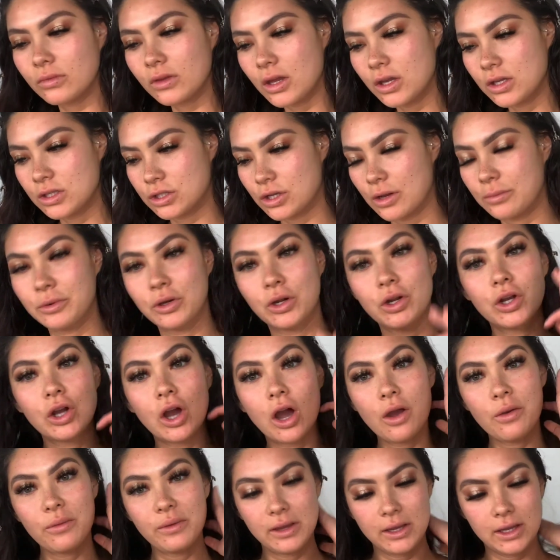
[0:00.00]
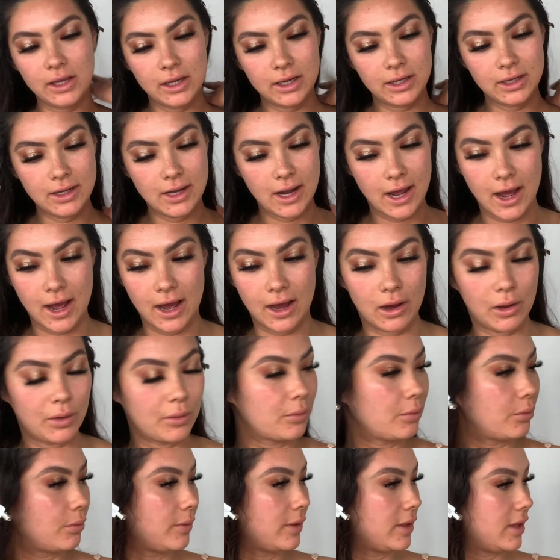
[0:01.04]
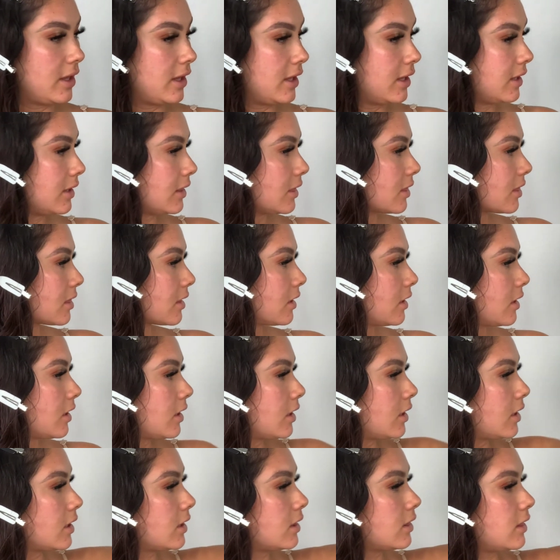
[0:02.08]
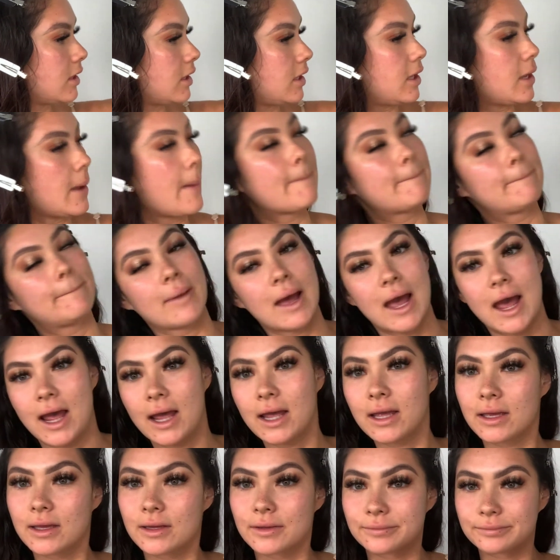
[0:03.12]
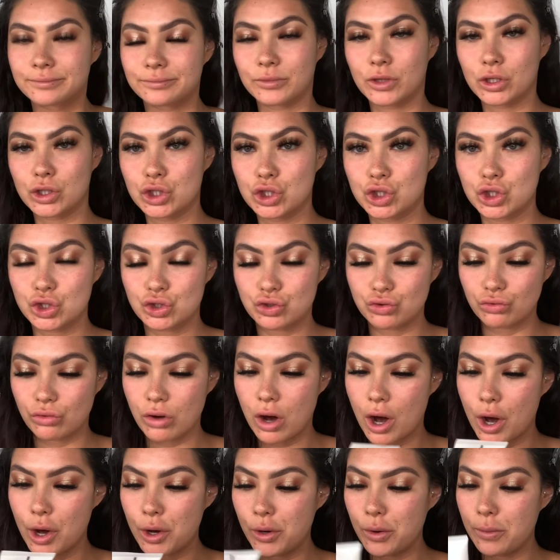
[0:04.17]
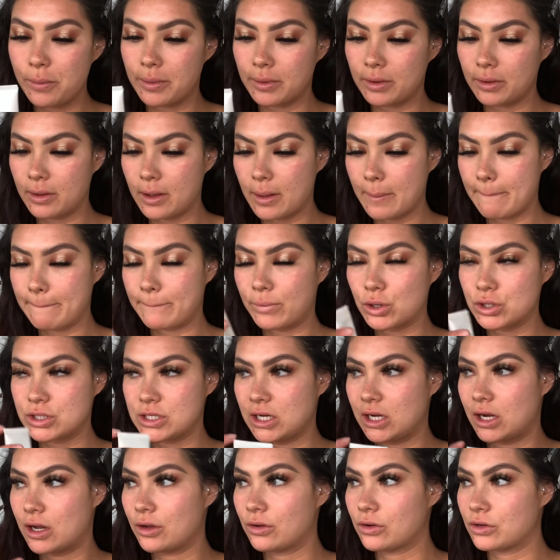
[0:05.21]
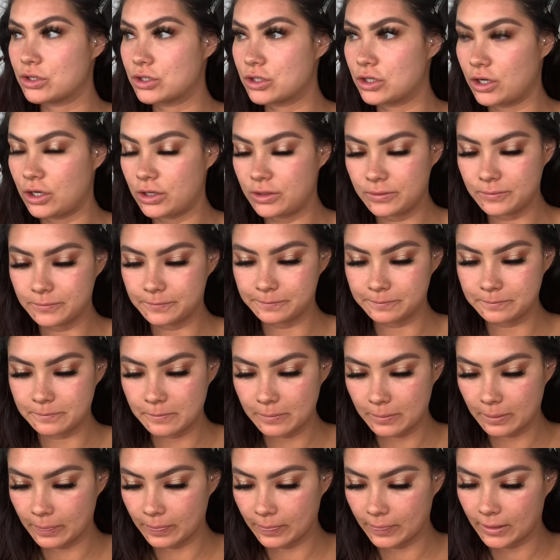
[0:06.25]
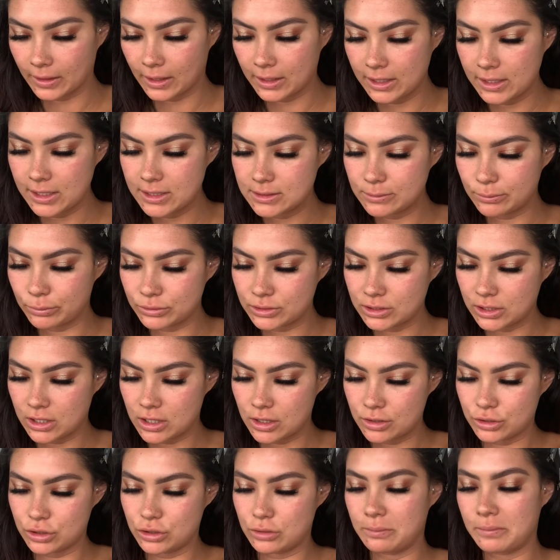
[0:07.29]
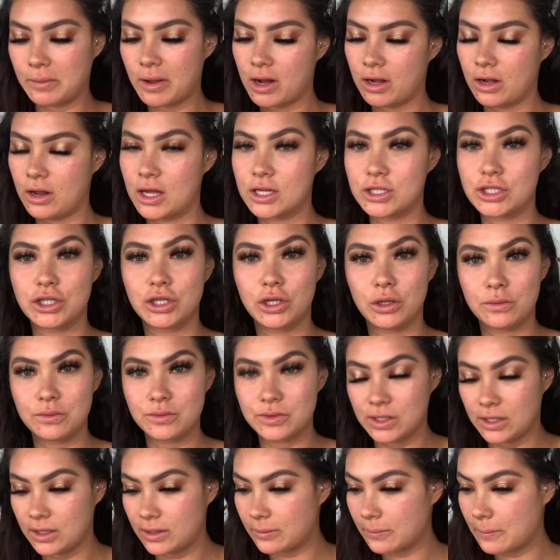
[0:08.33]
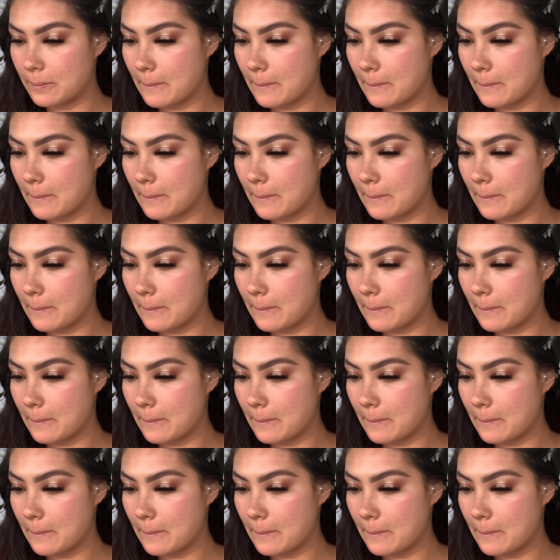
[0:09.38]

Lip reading: So I'm going to go in now with the MAC Strobe body lotion. It's a body lotion, but I like to use it